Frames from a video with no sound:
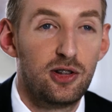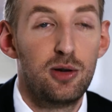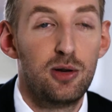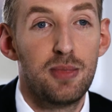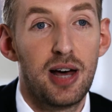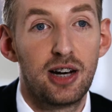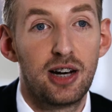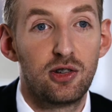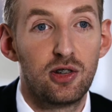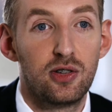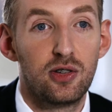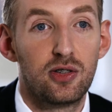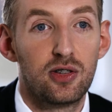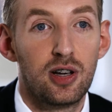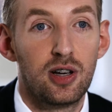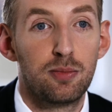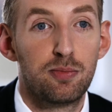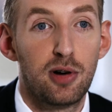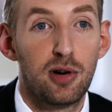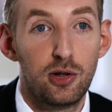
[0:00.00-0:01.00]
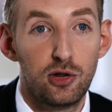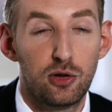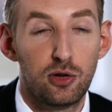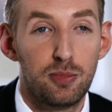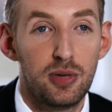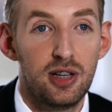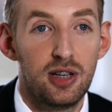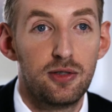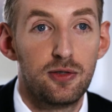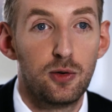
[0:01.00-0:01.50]
two managers
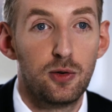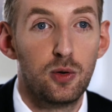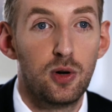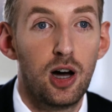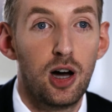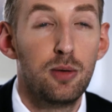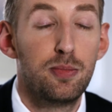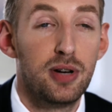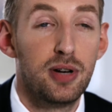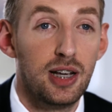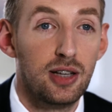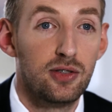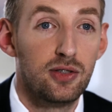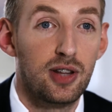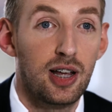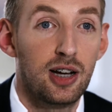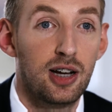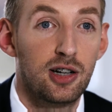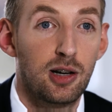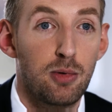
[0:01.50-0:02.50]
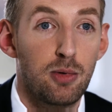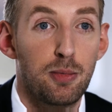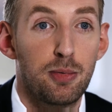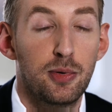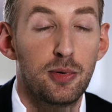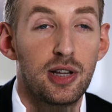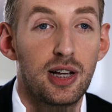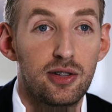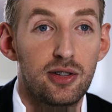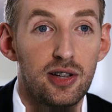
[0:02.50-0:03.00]
approached me for openings that had come
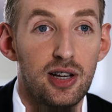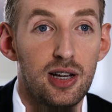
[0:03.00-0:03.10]
up on their